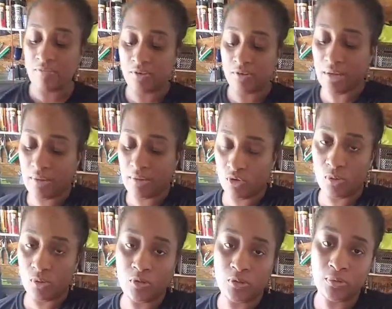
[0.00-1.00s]
TJ Maxx
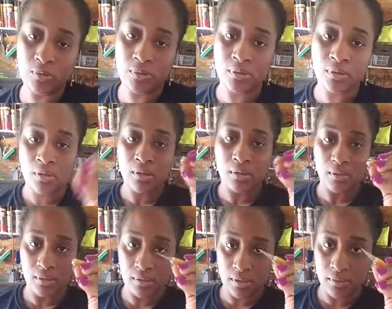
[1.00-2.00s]
or Ross, or if it's on
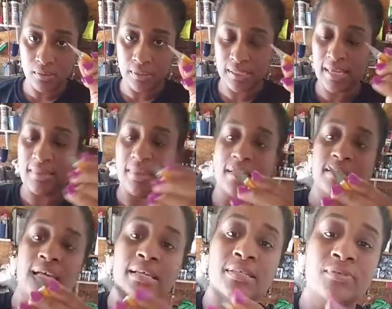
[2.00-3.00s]
sale. Safety
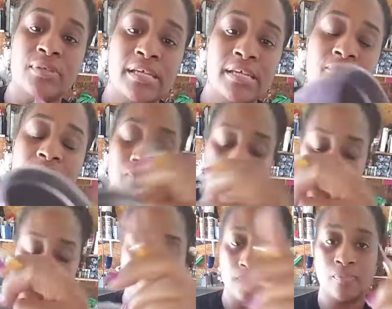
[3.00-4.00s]
glasses,
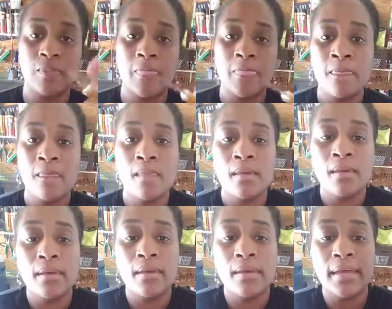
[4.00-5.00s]
and then I
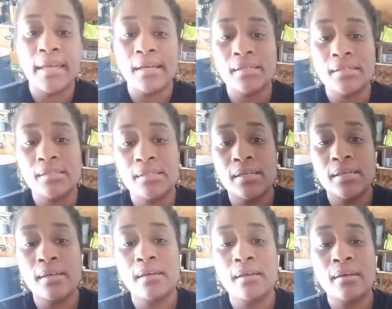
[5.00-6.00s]
have some paper
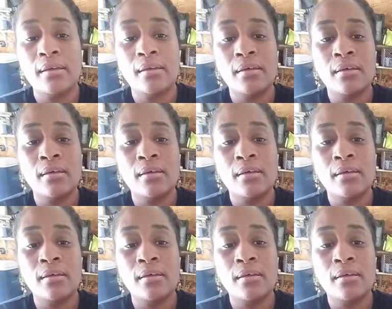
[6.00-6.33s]
towels.